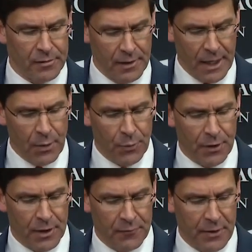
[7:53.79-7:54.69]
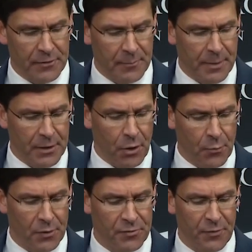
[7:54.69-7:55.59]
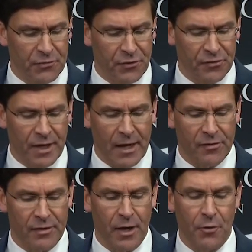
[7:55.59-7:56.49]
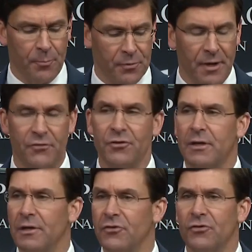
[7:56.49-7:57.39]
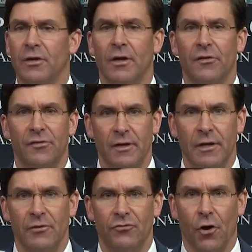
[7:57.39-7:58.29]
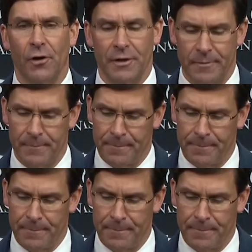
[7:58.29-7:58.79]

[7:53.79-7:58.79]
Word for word: Today, we are elevating the Pentagon reservation status to Health Protection Condition C, Charlie.